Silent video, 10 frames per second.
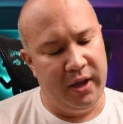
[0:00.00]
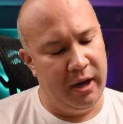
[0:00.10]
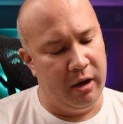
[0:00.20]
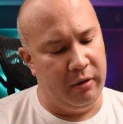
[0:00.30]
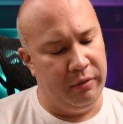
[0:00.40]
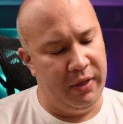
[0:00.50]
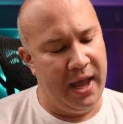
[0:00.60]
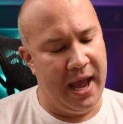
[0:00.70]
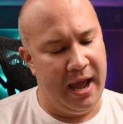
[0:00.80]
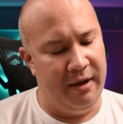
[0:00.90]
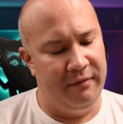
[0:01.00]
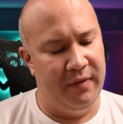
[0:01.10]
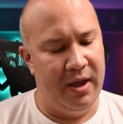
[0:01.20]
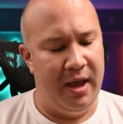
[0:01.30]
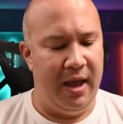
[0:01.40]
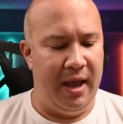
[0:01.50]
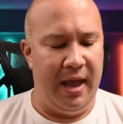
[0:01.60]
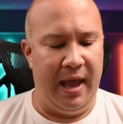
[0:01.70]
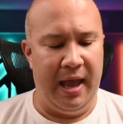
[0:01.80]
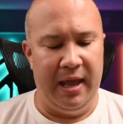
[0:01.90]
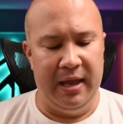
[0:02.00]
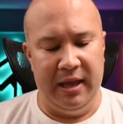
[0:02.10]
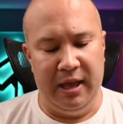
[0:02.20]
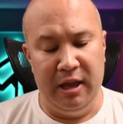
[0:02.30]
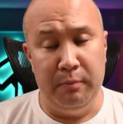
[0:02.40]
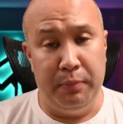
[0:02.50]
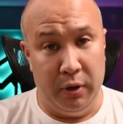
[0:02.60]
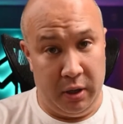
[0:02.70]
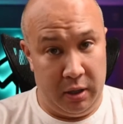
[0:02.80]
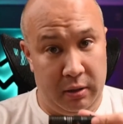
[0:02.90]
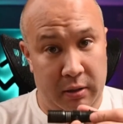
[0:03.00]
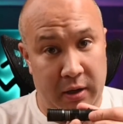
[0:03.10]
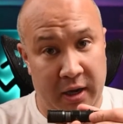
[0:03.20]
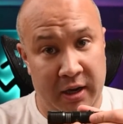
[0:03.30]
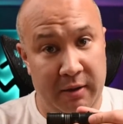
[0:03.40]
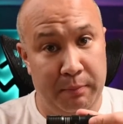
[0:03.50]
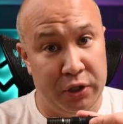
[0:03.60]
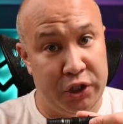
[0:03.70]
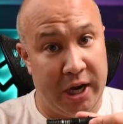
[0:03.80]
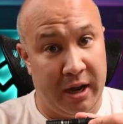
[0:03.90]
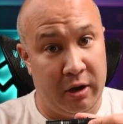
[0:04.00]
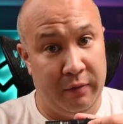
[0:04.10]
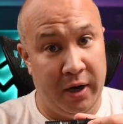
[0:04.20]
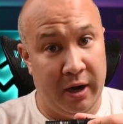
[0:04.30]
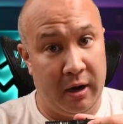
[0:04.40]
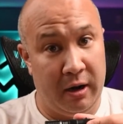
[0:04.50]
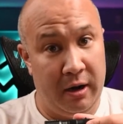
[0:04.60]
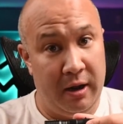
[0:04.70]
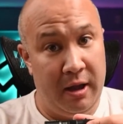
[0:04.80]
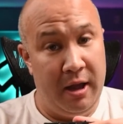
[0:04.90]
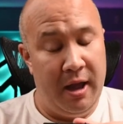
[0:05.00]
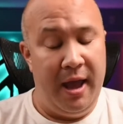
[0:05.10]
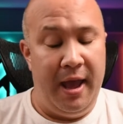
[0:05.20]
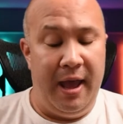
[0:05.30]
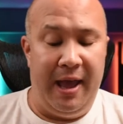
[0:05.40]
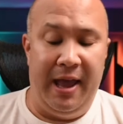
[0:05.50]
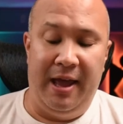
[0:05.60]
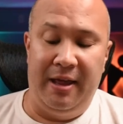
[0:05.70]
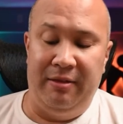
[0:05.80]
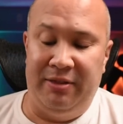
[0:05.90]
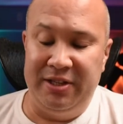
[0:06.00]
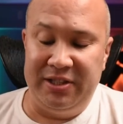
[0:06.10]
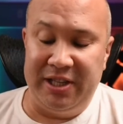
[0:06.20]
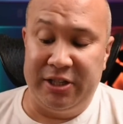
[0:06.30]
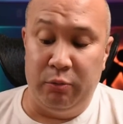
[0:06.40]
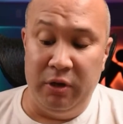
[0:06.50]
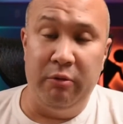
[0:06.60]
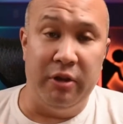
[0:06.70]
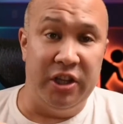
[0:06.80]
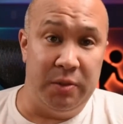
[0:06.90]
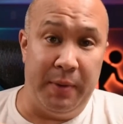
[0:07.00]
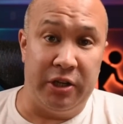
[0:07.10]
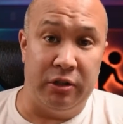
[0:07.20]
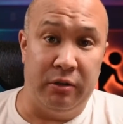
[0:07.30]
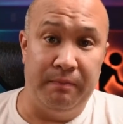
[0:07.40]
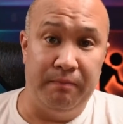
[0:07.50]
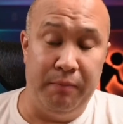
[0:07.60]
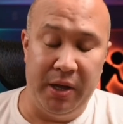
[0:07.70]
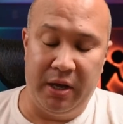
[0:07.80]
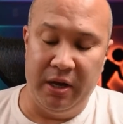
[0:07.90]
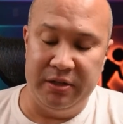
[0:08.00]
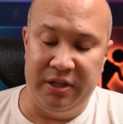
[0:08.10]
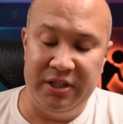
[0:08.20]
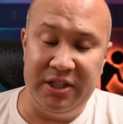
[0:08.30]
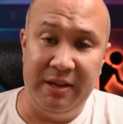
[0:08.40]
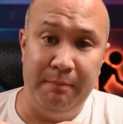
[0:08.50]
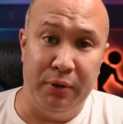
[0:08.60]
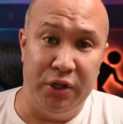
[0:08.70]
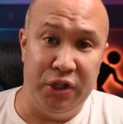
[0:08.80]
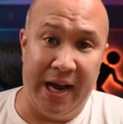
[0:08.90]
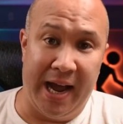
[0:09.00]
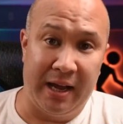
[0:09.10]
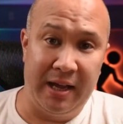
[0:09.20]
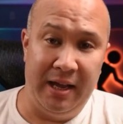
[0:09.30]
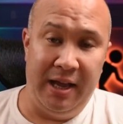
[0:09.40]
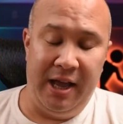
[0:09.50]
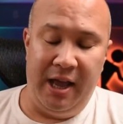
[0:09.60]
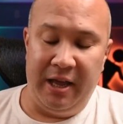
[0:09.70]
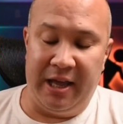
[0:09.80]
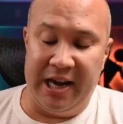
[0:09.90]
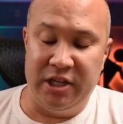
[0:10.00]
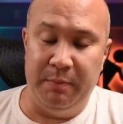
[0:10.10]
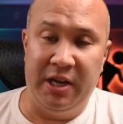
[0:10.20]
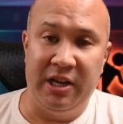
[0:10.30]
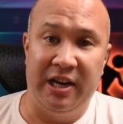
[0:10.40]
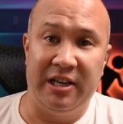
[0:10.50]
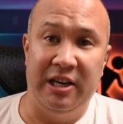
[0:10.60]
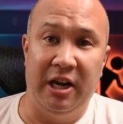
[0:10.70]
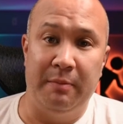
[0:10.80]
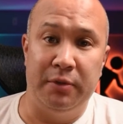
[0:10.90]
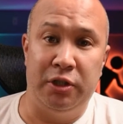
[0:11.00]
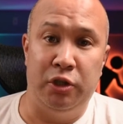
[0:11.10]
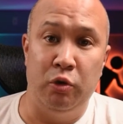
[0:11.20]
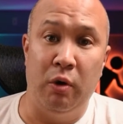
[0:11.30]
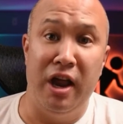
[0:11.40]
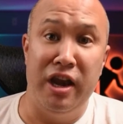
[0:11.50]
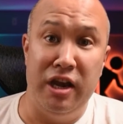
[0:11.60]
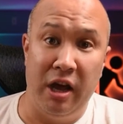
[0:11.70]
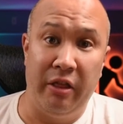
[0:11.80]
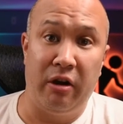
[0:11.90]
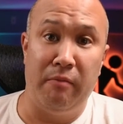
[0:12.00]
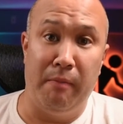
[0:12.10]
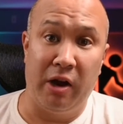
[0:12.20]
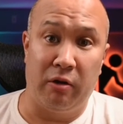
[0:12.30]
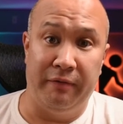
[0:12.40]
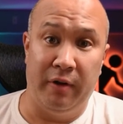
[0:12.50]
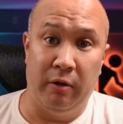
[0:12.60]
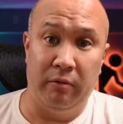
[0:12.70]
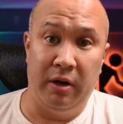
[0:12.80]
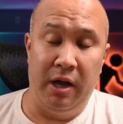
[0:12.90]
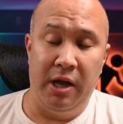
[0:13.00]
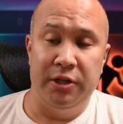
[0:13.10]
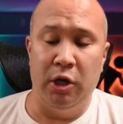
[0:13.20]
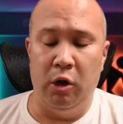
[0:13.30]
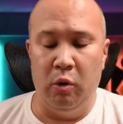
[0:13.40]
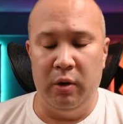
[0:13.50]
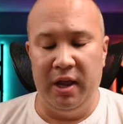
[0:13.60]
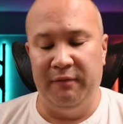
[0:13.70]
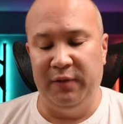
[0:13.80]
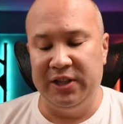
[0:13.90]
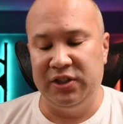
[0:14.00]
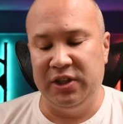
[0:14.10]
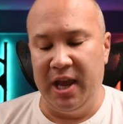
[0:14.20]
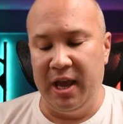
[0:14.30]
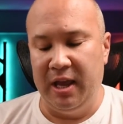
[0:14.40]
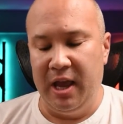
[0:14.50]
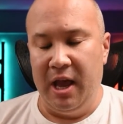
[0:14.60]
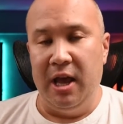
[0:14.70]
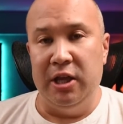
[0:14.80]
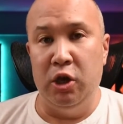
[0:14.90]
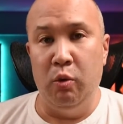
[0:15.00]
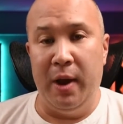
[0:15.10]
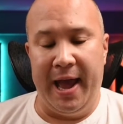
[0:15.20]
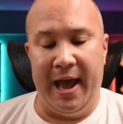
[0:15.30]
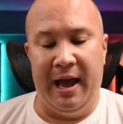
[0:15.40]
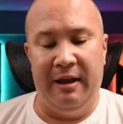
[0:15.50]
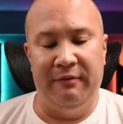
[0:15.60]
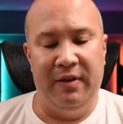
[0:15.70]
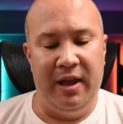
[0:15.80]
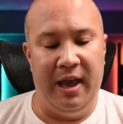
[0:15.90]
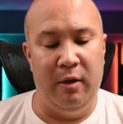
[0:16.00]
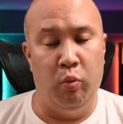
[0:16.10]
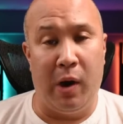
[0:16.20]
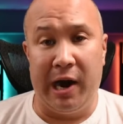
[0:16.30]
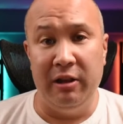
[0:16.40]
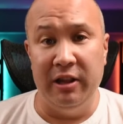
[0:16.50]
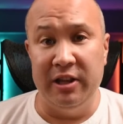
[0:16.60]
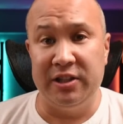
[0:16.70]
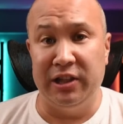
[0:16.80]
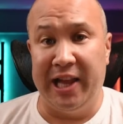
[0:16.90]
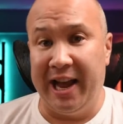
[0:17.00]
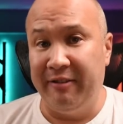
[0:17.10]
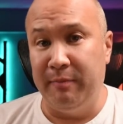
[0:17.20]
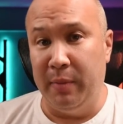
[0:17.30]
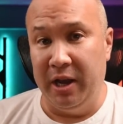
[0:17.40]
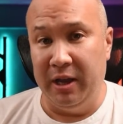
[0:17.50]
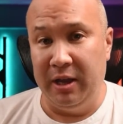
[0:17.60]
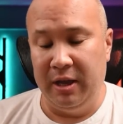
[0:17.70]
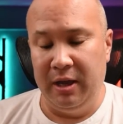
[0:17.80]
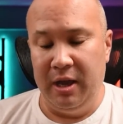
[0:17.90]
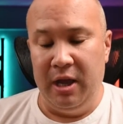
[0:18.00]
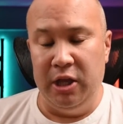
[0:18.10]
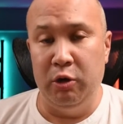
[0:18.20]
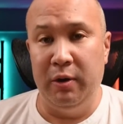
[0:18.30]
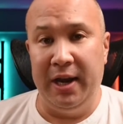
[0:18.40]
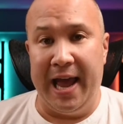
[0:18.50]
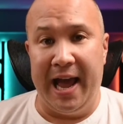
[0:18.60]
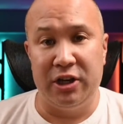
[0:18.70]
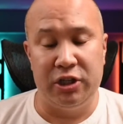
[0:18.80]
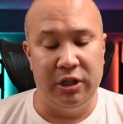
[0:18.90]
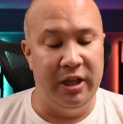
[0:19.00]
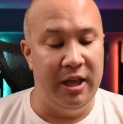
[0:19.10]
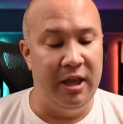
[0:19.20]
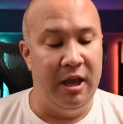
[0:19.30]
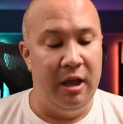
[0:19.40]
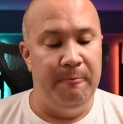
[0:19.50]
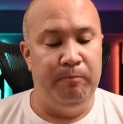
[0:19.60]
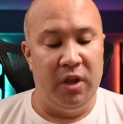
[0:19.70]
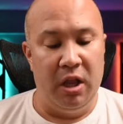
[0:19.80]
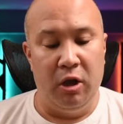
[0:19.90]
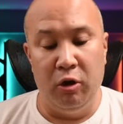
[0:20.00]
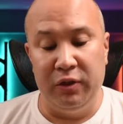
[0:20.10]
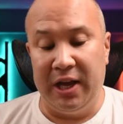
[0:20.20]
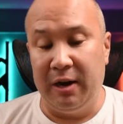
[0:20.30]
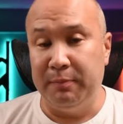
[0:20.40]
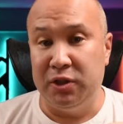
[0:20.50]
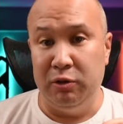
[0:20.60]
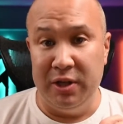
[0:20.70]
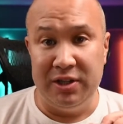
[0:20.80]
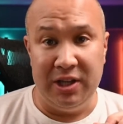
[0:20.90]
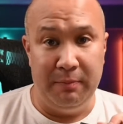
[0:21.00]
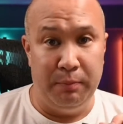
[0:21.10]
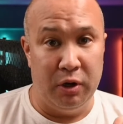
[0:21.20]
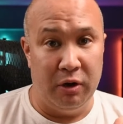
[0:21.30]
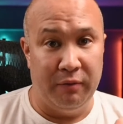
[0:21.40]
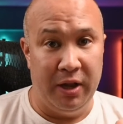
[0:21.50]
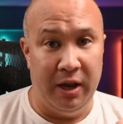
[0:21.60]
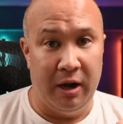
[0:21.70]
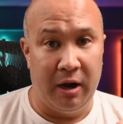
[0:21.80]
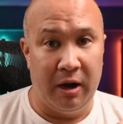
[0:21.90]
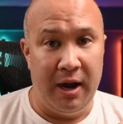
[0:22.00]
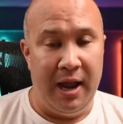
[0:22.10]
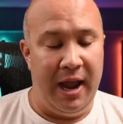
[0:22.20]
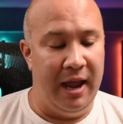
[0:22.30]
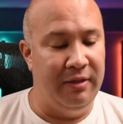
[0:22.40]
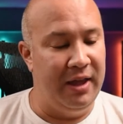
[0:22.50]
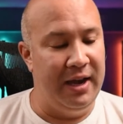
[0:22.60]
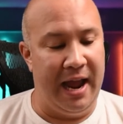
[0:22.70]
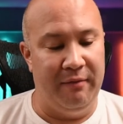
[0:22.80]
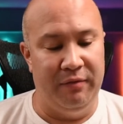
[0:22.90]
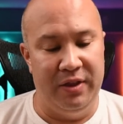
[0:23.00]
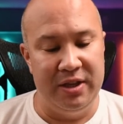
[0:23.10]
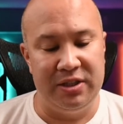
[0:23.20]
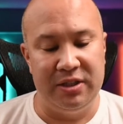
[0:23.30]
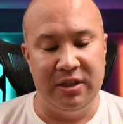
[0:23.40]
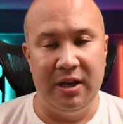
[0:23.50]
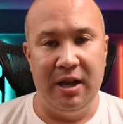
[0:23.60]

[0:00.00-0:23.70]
here, they have an input jack over here. And this is actually really, really special, because this input jack can actually be connected up to another microphone. So if, let's say, you have a wireless lav mic, you can actually hook that up to this input over here, and then have this